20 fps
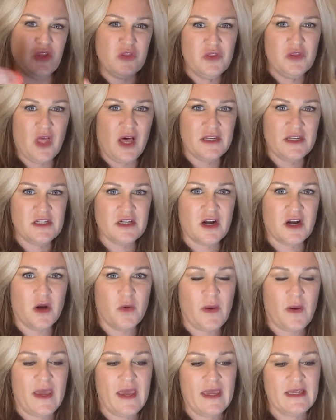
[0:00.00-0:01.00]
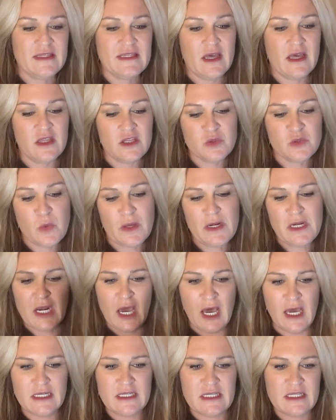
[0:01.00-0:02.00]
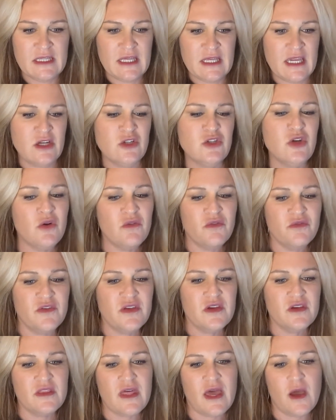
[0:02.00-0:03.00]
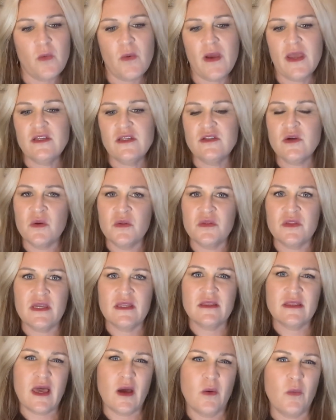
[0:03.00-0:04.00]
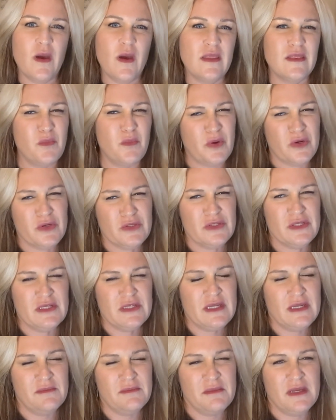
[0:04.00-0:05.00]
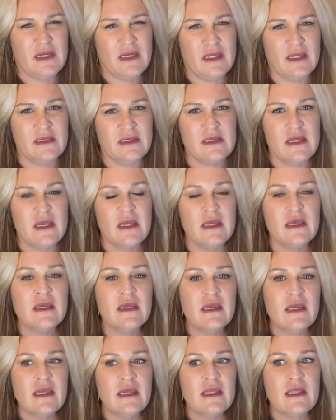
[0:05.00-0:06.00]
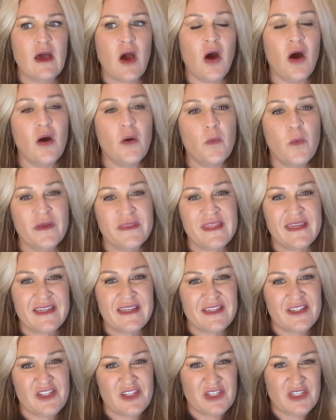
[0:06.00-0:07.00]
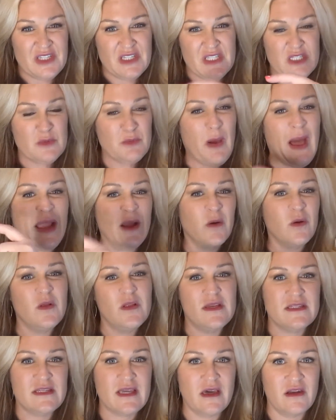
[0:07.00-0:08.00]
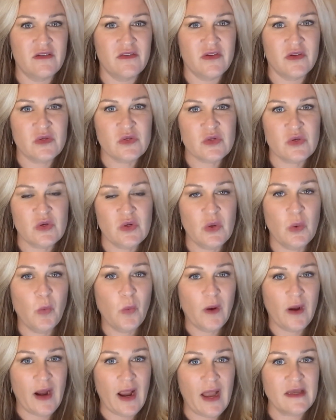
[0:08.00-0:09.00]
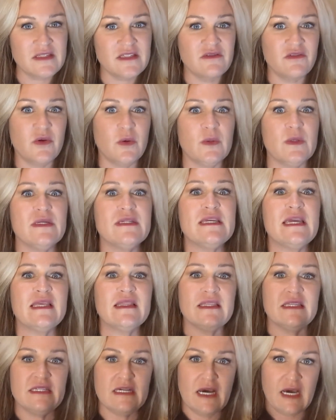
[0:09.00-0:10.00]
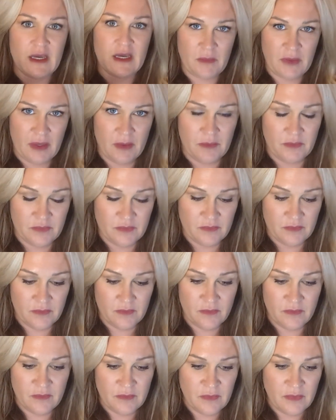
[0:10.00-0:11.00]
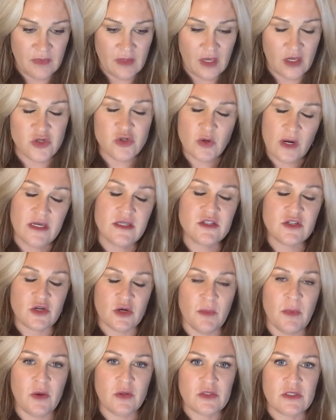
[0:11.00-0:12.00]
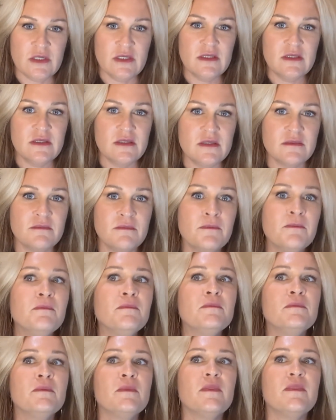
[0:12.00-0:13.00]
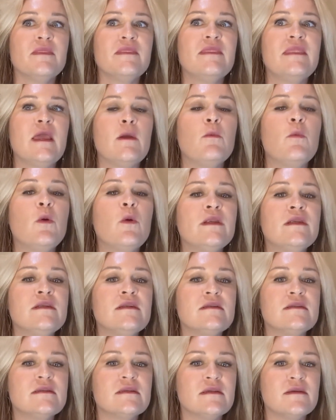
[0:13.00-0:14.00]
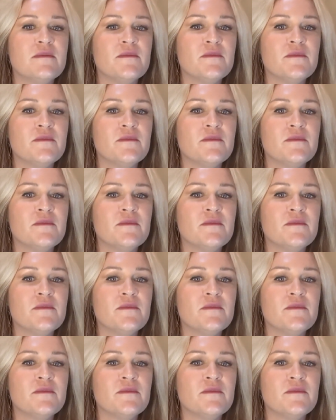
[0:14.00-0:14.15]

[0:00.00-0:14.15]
logic our way, tell us what not to think, don't feel that way, don't think that way, the person didn't mean it, what that does is just spiral us out of control. Whereas if we were to take the time and address your emotions, they wouldn't